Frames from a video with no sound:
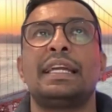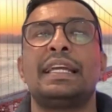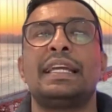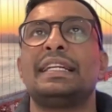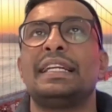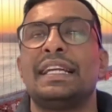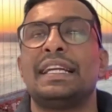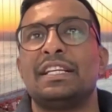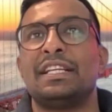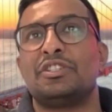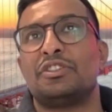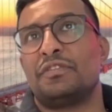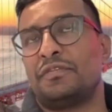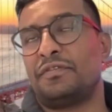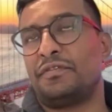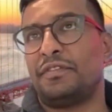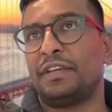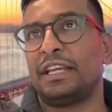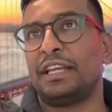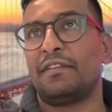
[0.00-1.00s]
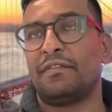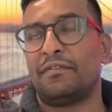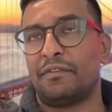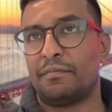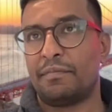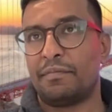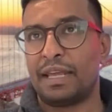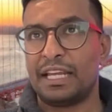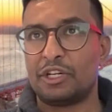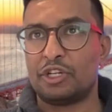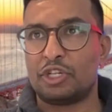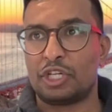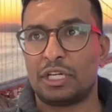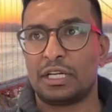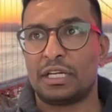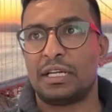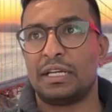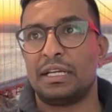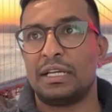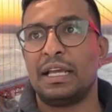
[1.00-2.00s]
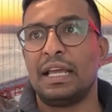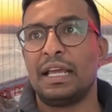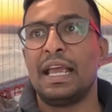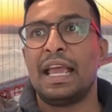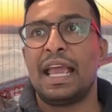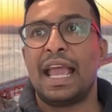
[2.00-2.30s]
in an age of information